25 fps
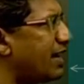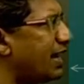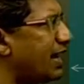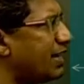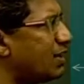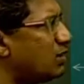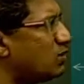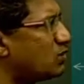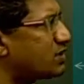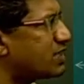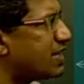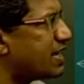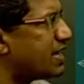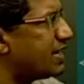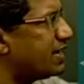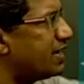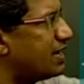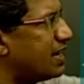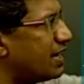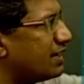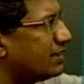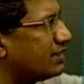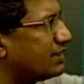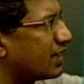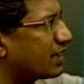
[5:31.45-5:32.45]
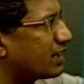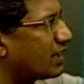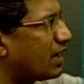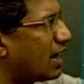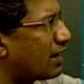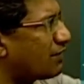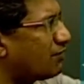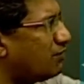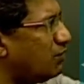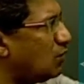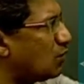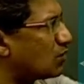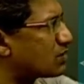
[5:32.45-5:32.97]
again you see the
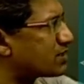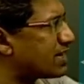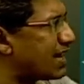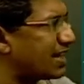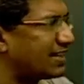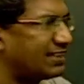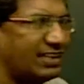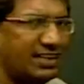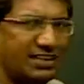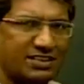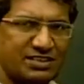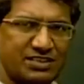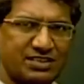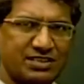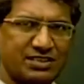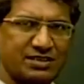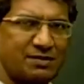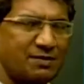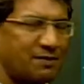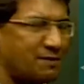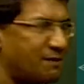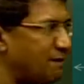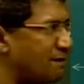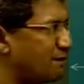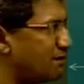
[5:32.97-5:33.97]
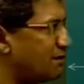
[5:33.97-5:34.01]
curve looks like this.